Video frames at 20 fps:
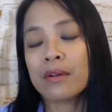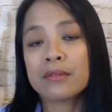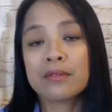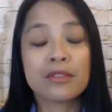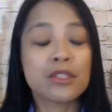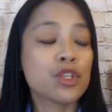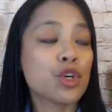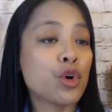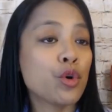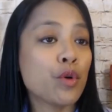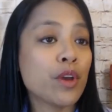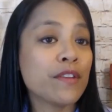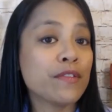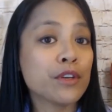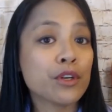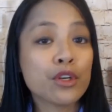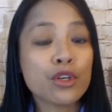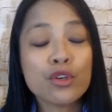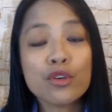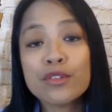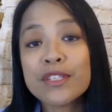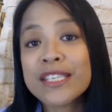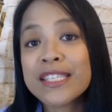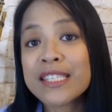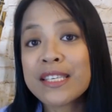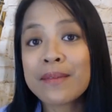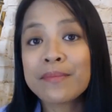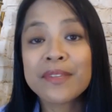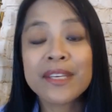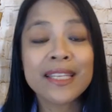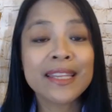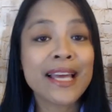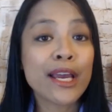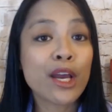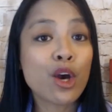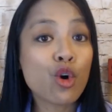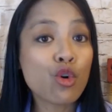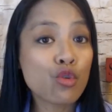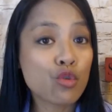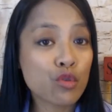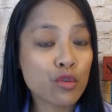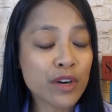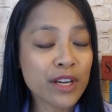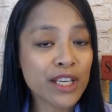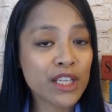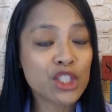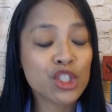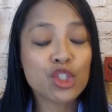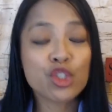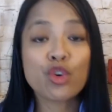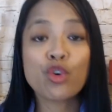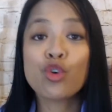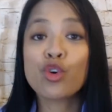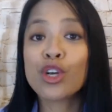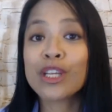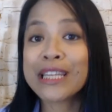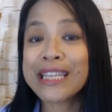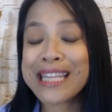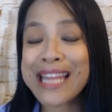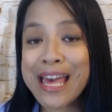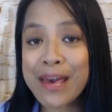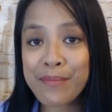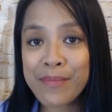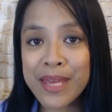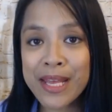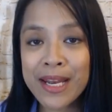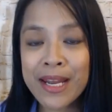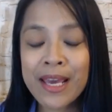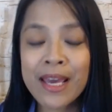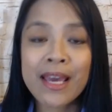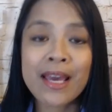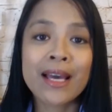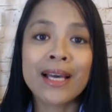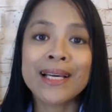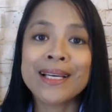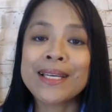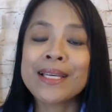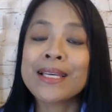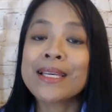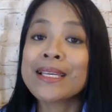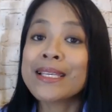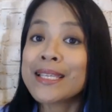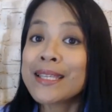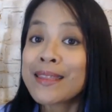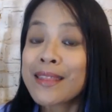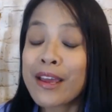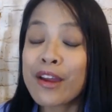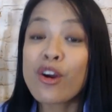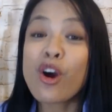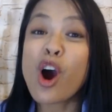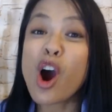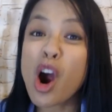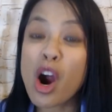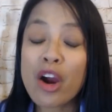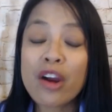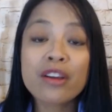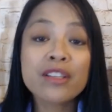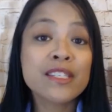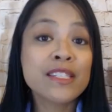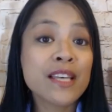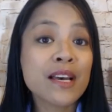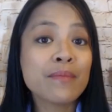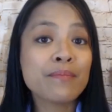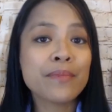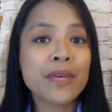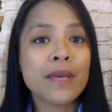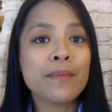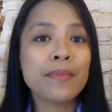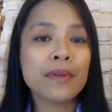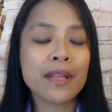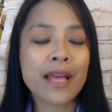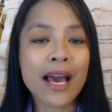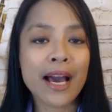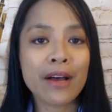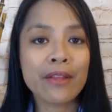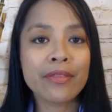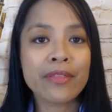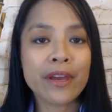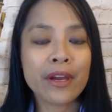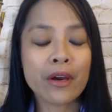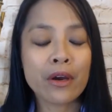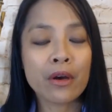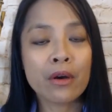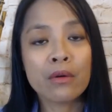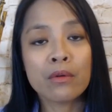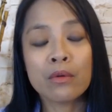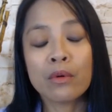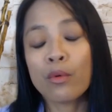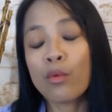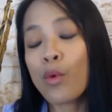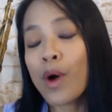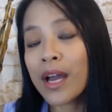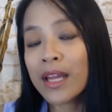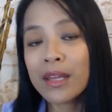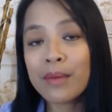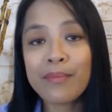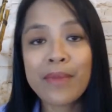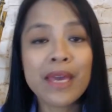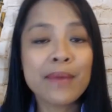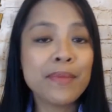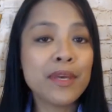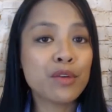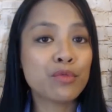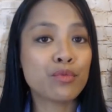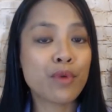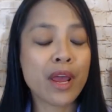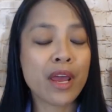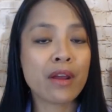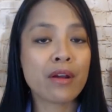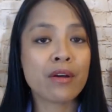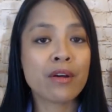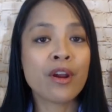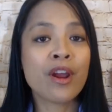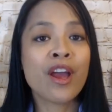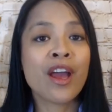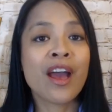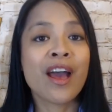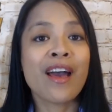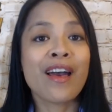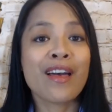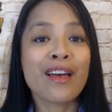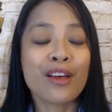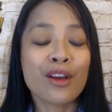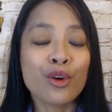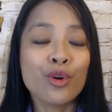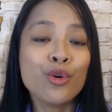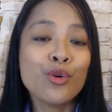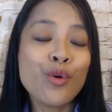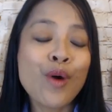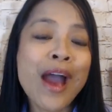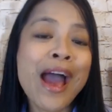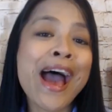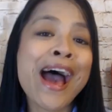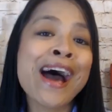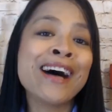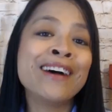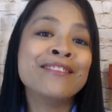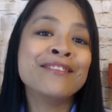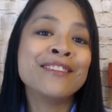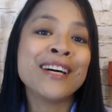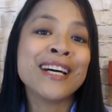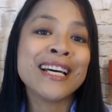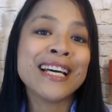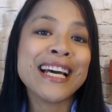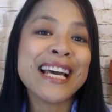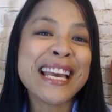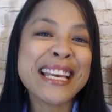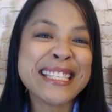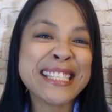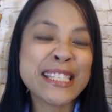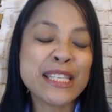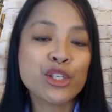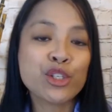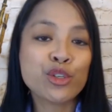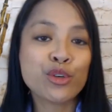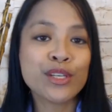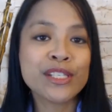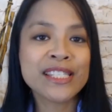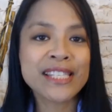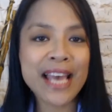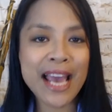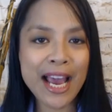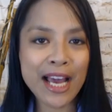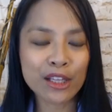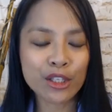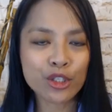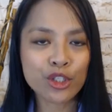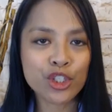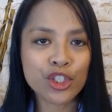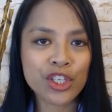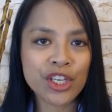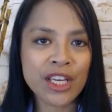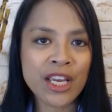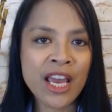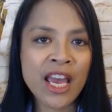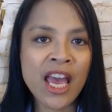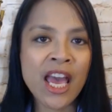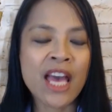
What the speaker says: So if you're using something like orange or lemon, there are some people out there, while it may be rare, who have a citrus allergy.